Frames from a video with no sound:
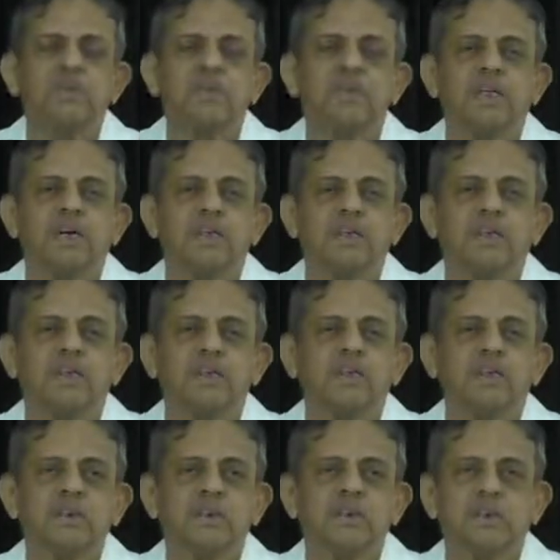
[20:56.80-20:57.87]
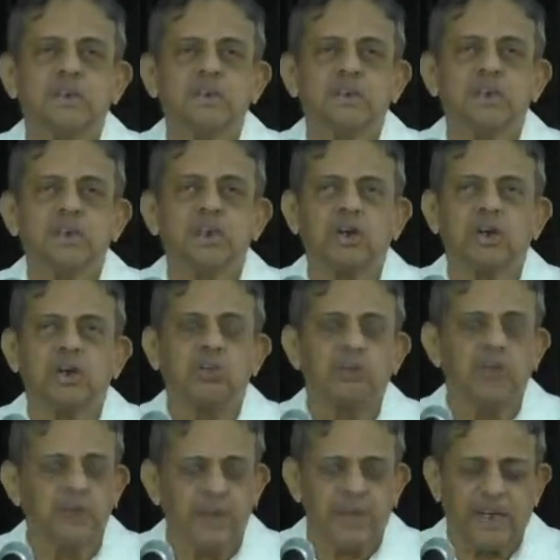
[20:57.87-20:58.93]
The teenagers are all
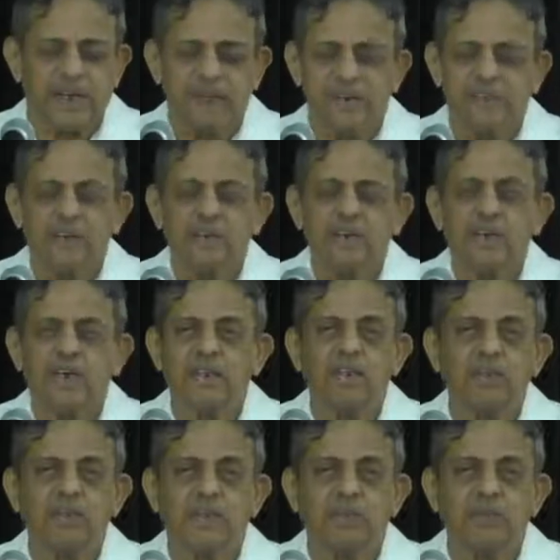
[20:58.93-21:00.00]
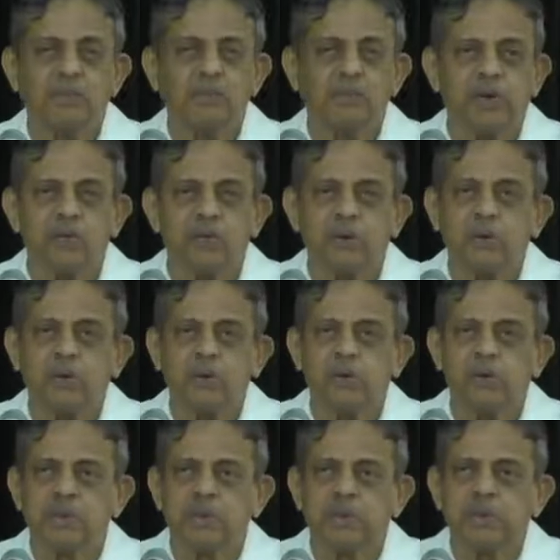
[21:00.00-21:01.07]
full there. And they stay for 1 month, 2
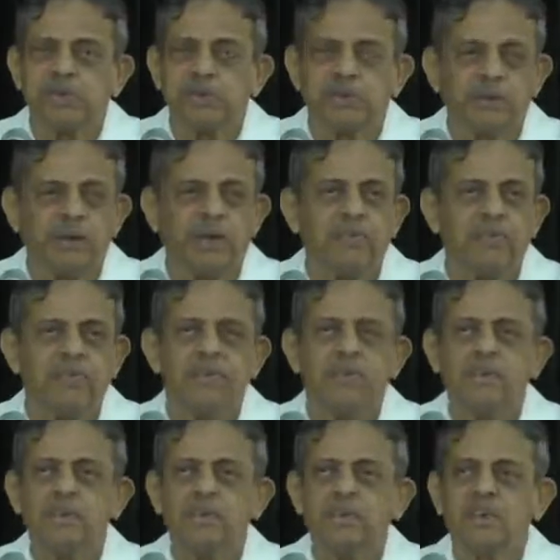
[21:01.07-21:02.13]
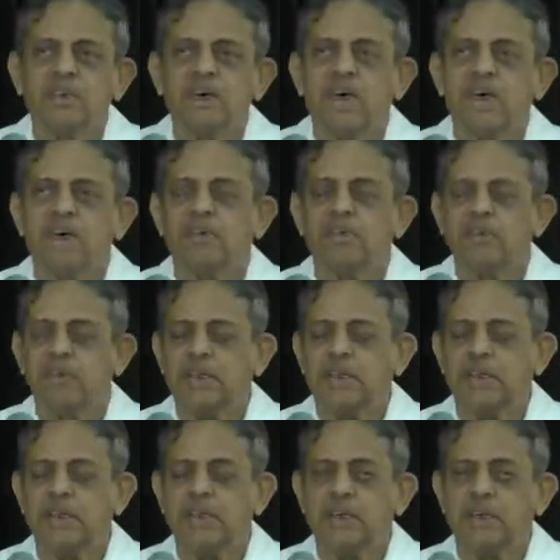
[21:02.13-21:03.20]
months, 3 months, 5 months. And when they
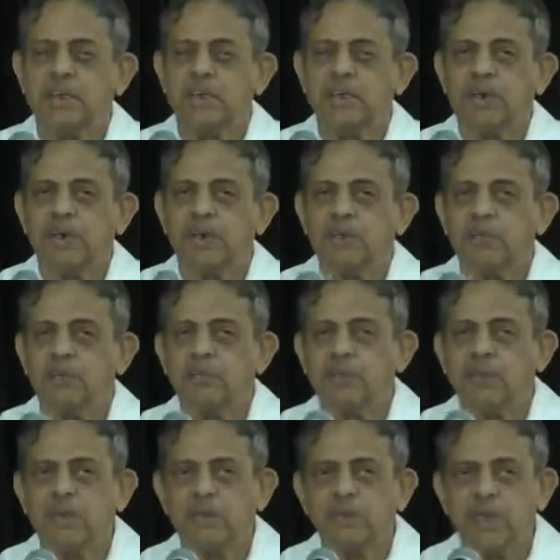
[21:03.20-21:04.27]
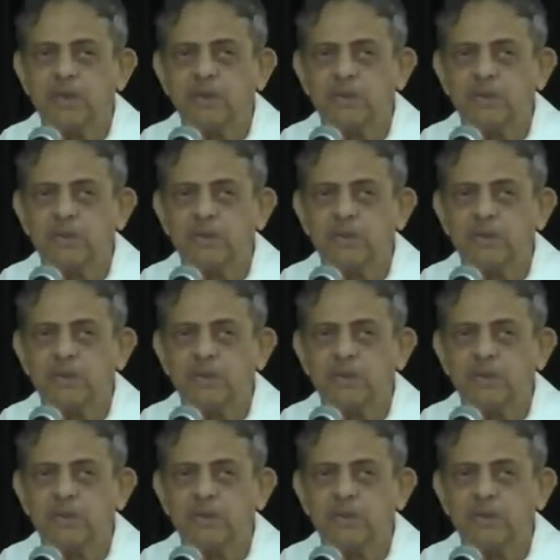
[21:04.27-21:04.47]
get a little better, put them back